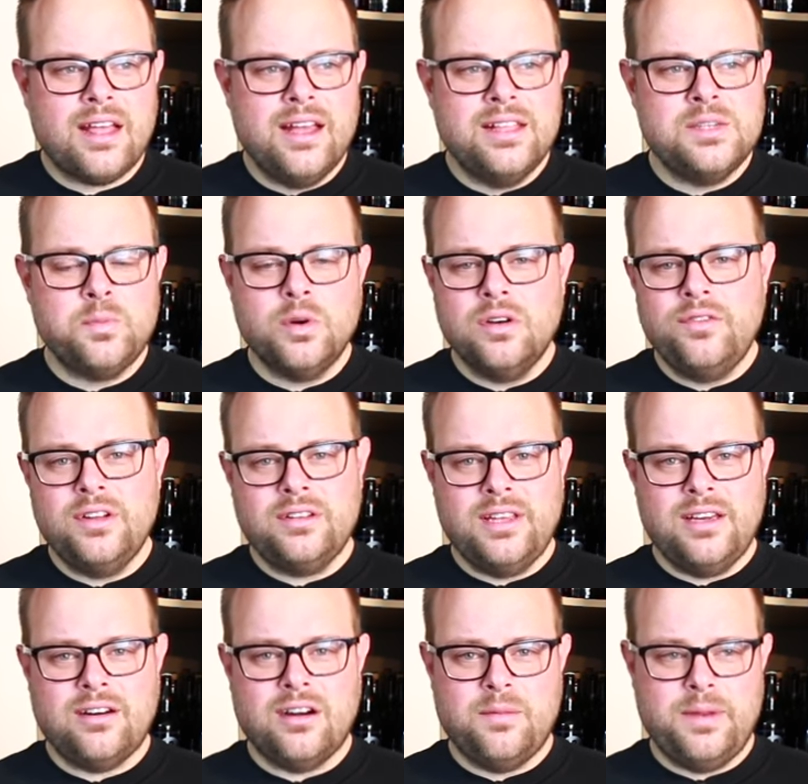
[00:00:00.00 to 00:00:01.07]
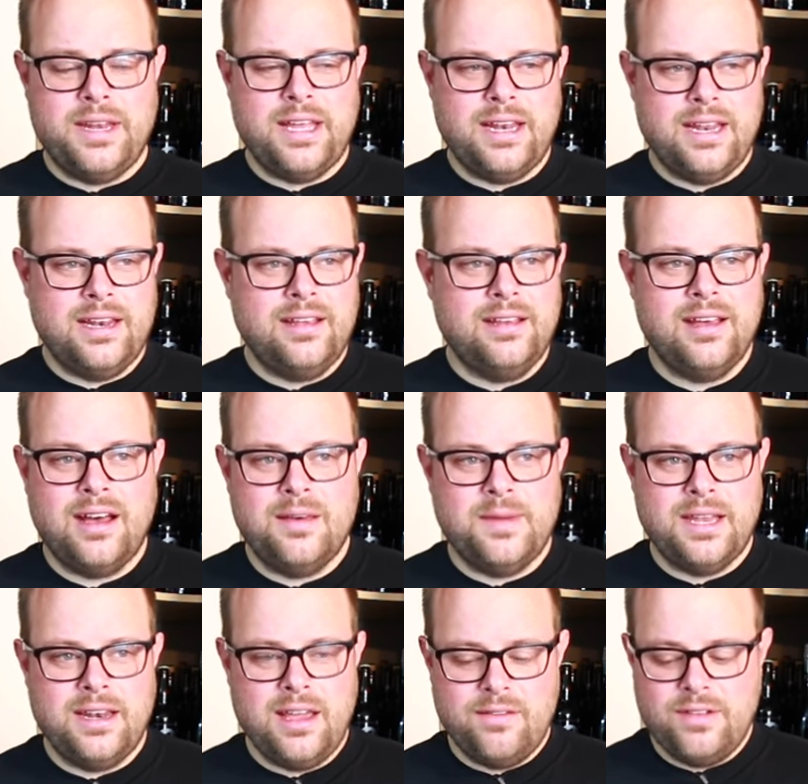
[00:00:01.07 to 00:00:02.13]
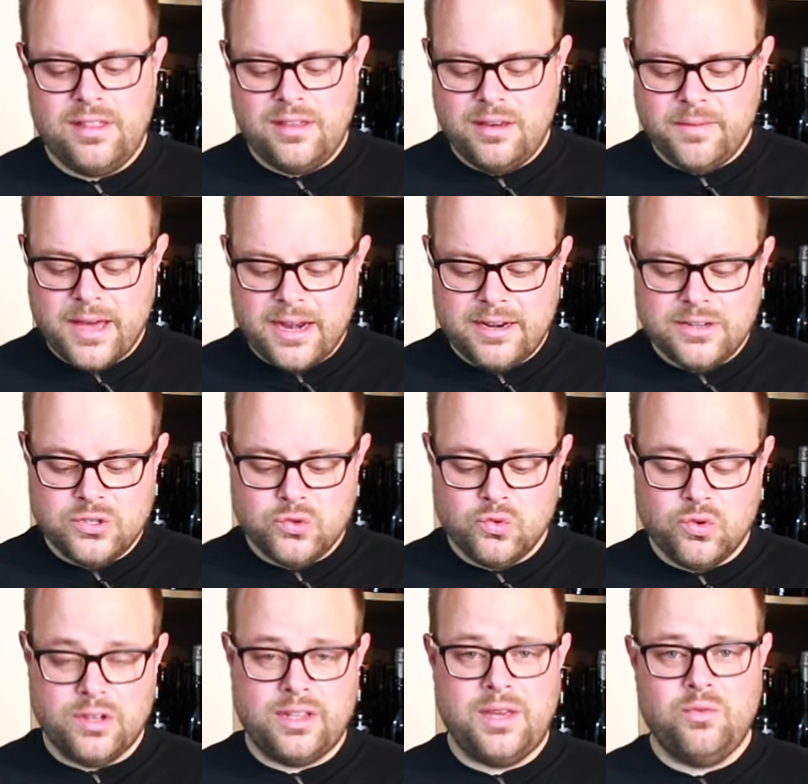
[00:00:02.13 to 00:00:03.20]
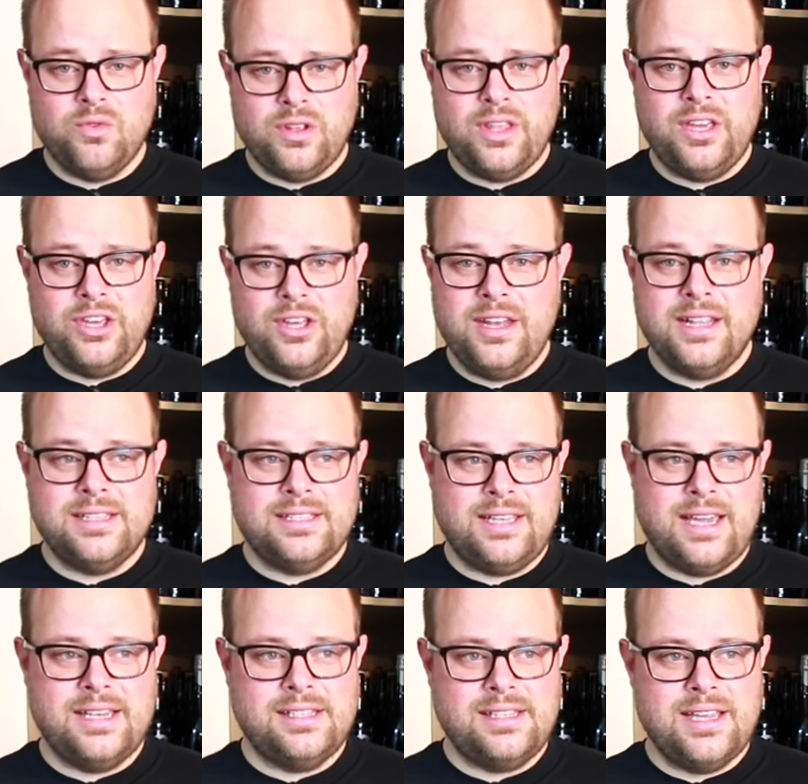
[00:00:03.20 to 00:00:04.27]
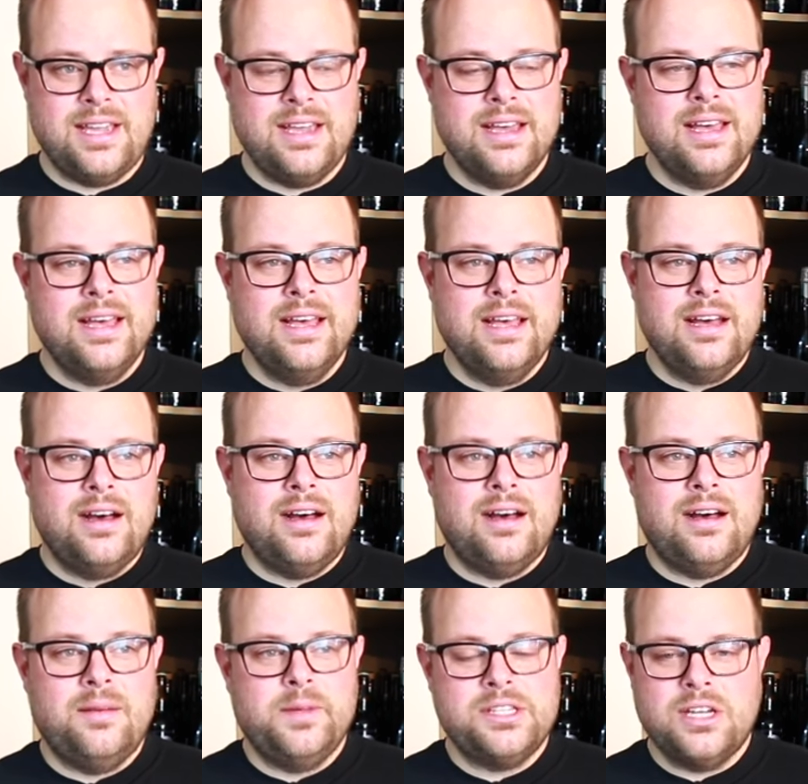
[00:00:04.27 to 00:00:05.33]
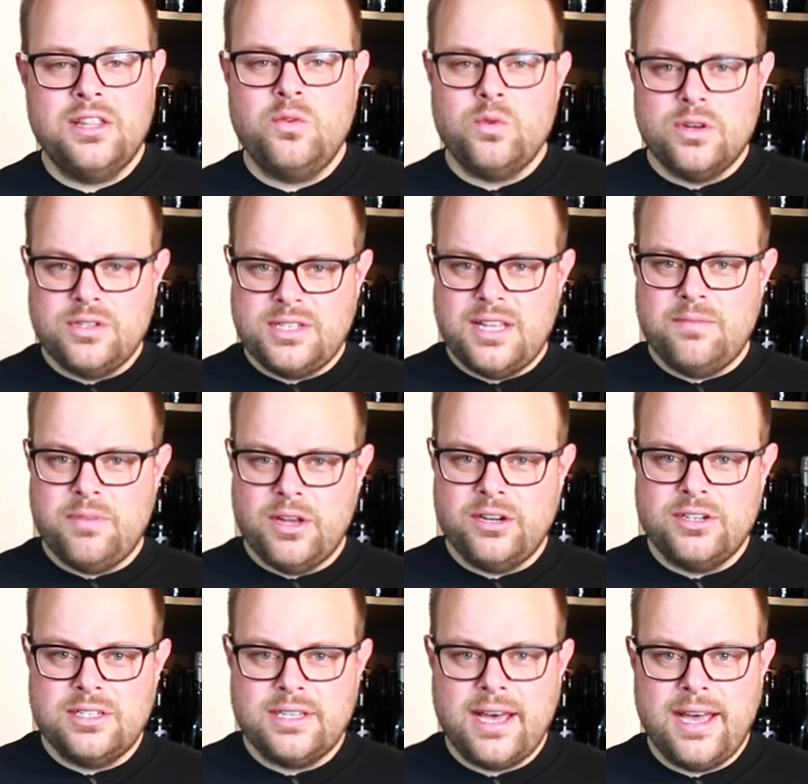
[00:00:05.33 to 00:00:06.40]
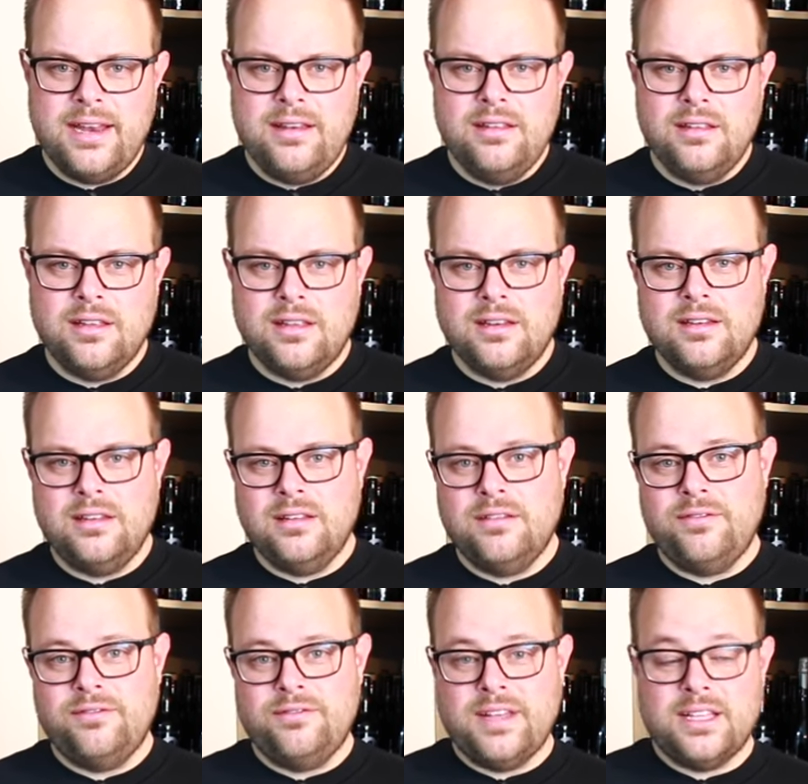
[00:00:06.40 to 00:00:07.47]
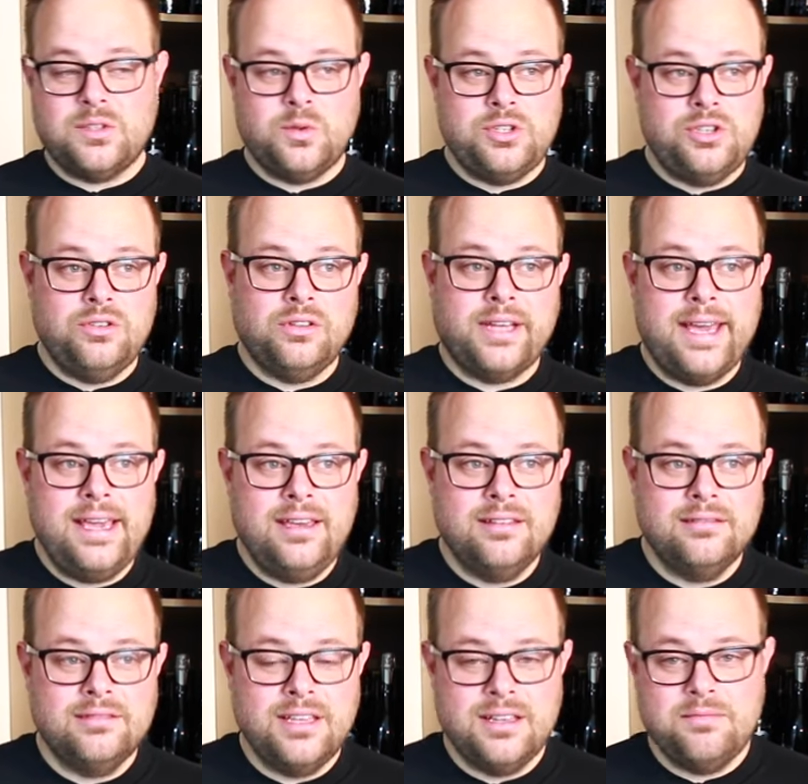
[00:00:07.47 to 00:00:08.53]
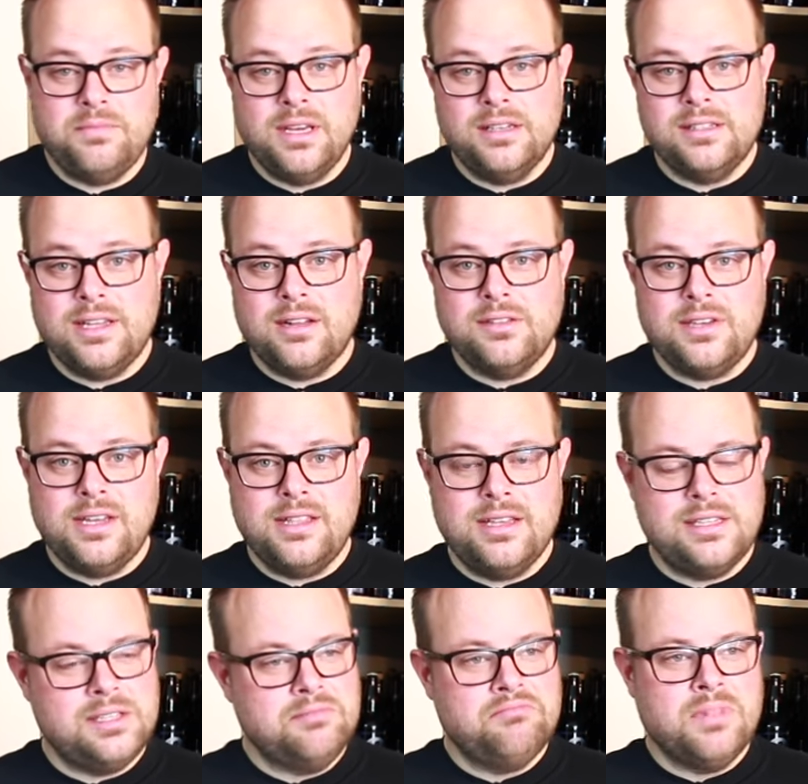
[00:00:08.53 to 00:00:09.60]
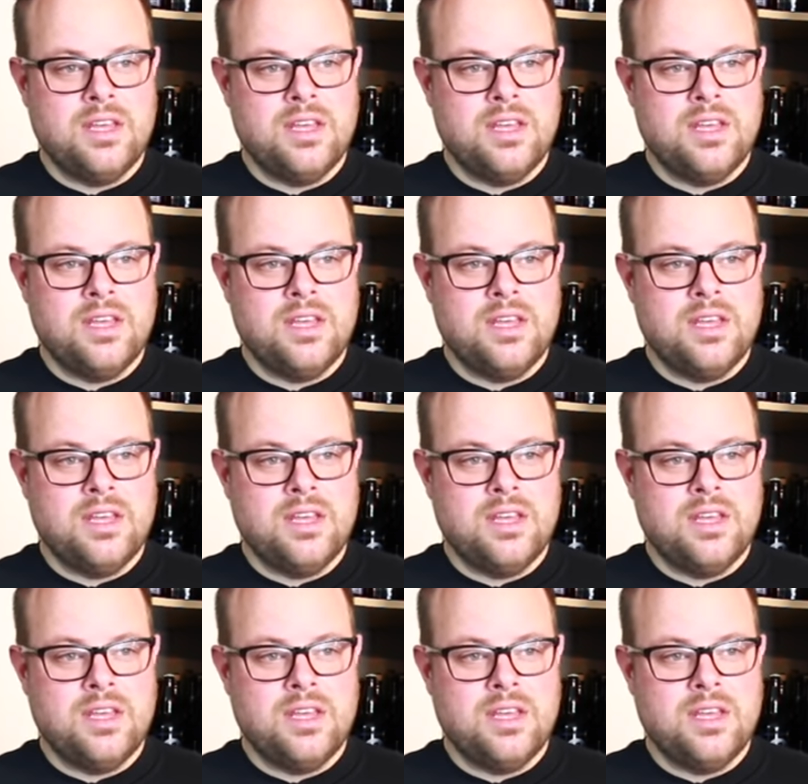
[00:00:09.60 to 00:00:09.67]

It's perfectly carbonated. I mean, everything about it is really, really good. It's tasty. Um, it's on the roasty bitter side, and if that's what you like in big stouts like this,